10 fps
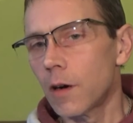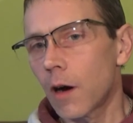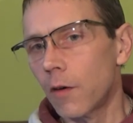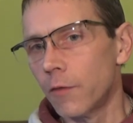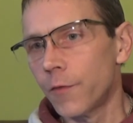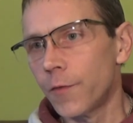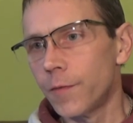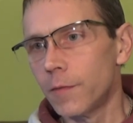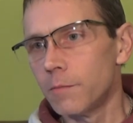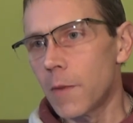of
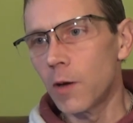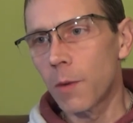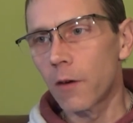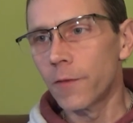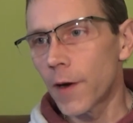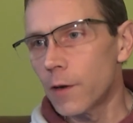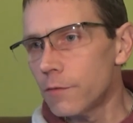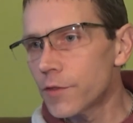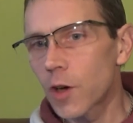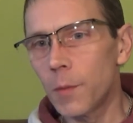mobile
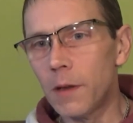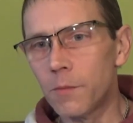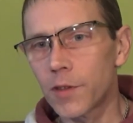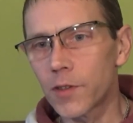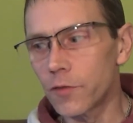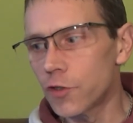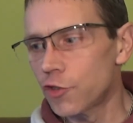phones coming in prisons,